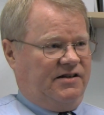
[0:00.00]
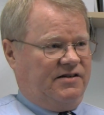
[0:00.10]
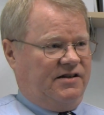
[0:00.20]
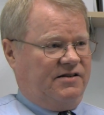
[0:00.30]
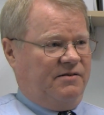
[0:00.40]

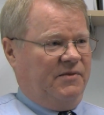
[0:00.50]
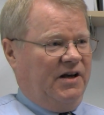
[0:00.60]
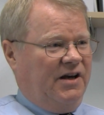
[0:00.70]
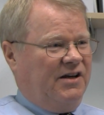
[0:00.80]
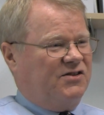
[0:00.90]
system.
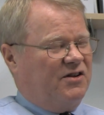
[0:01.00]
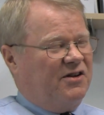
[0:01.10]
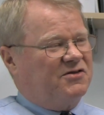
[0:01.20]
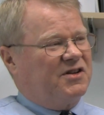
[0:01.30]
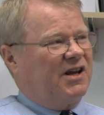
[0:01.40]
So
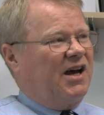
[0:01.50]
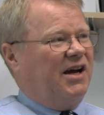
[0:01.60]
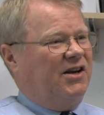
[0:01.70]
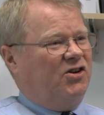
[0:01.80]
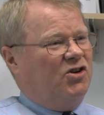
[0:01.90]
those are the
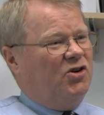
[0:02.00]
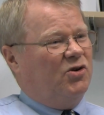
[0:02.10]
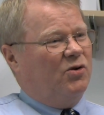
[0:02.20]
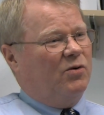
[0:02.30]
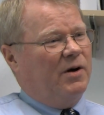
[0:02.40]
kind of
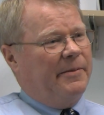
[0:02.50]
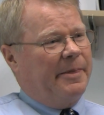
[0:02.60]
two